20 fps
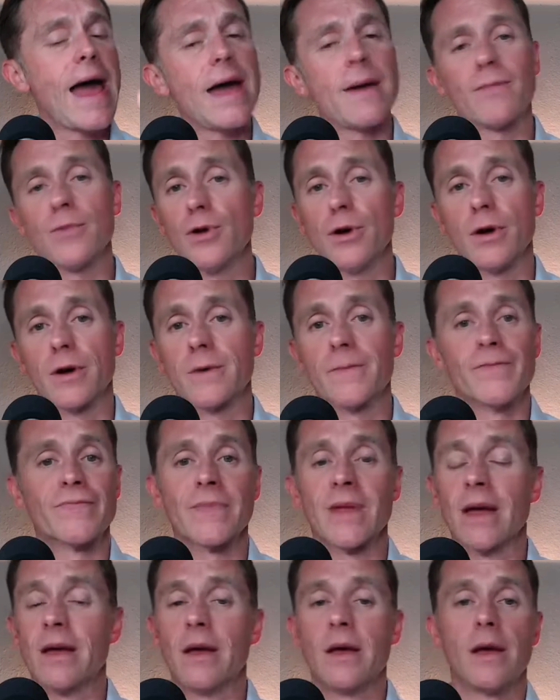Look,
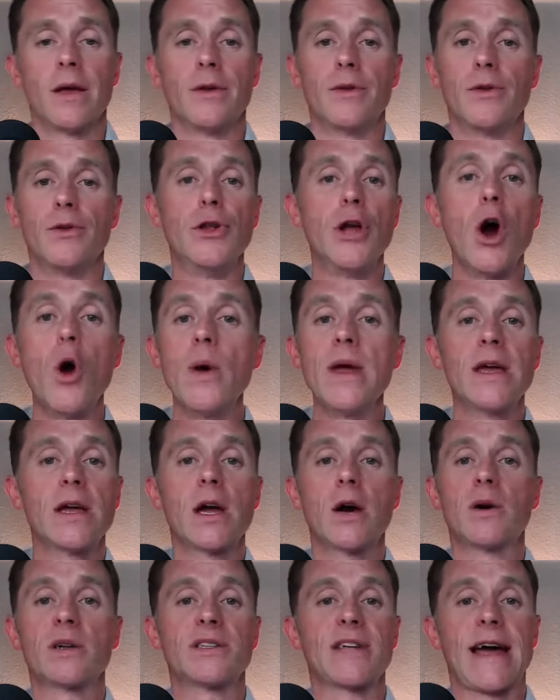no
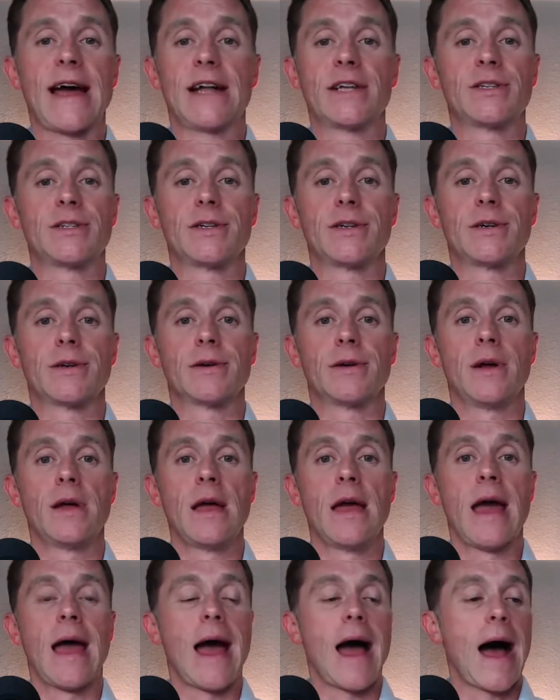ego attached here.
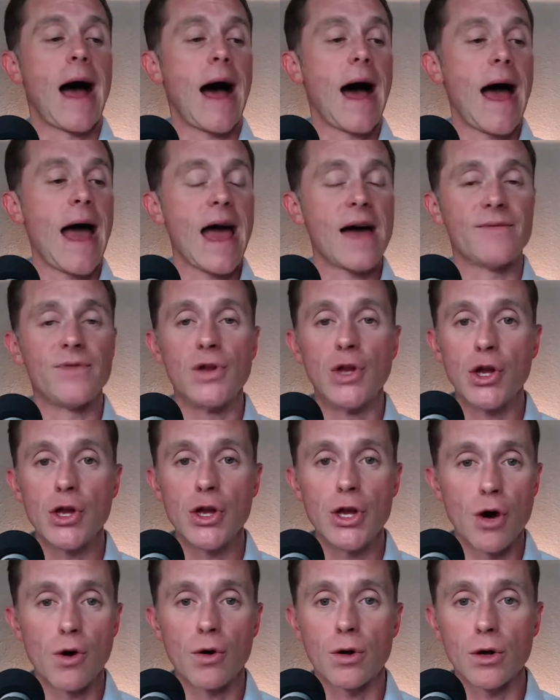I have
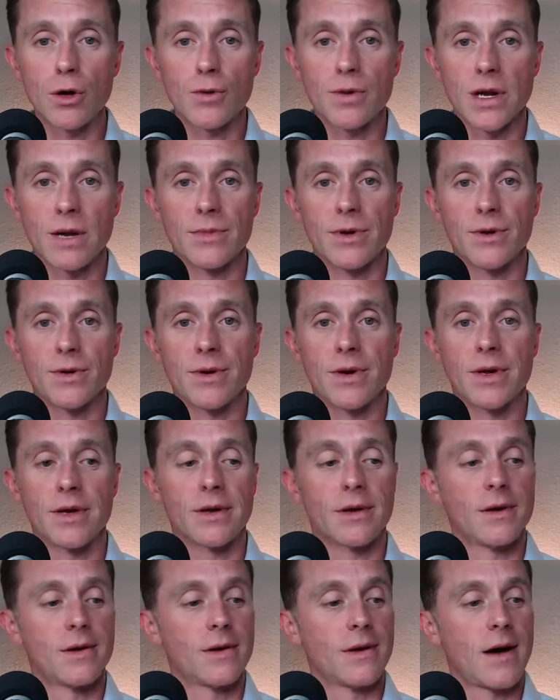no clue what I'm
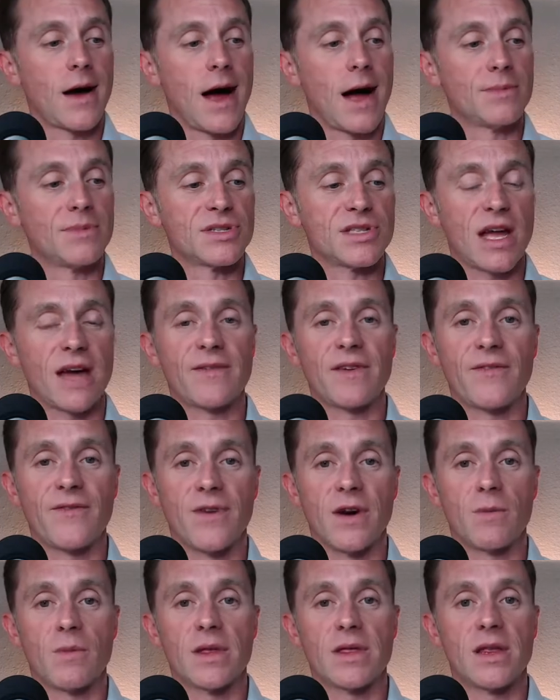doing. I'm just having
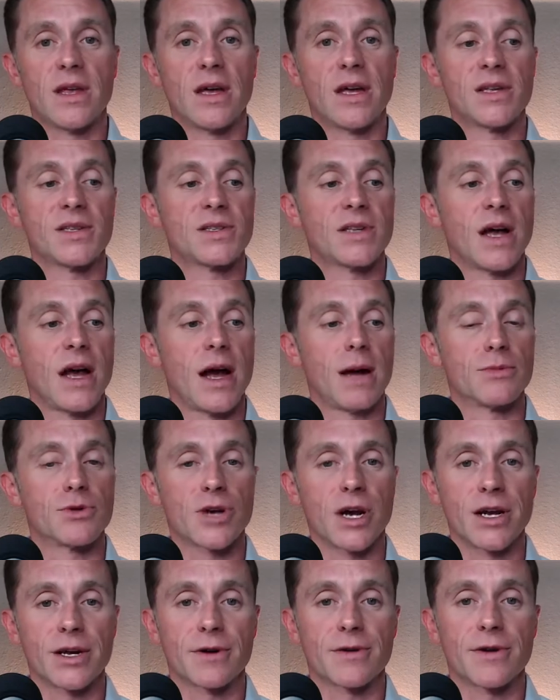fun with this. I'm
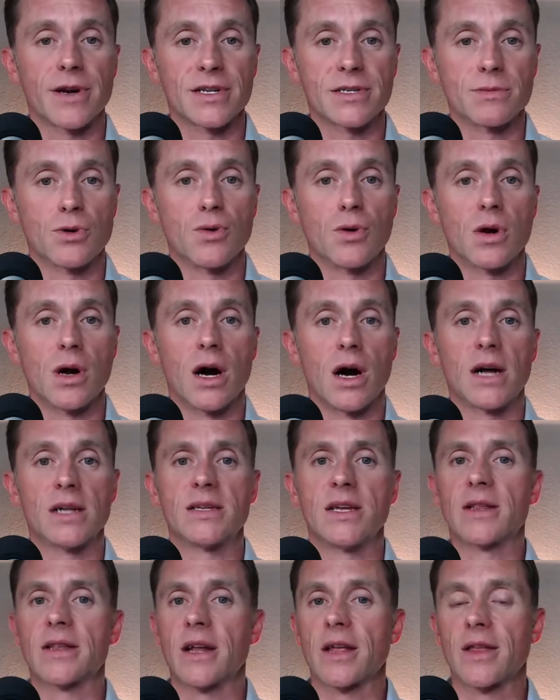trying to create some cool
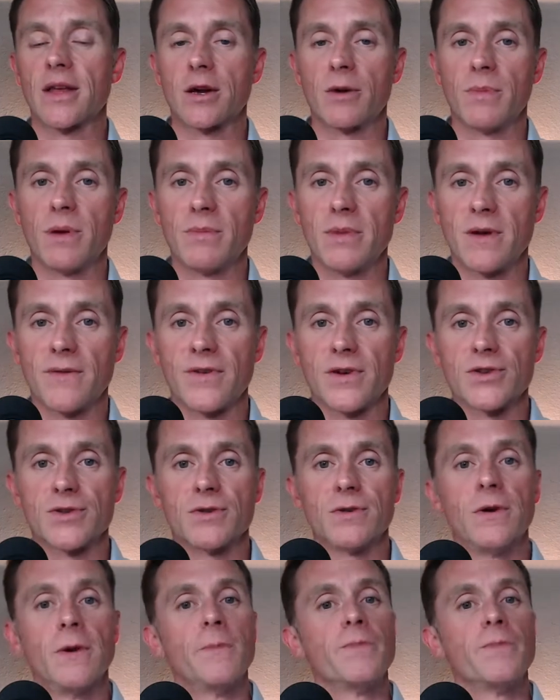content that I think will be beneficial.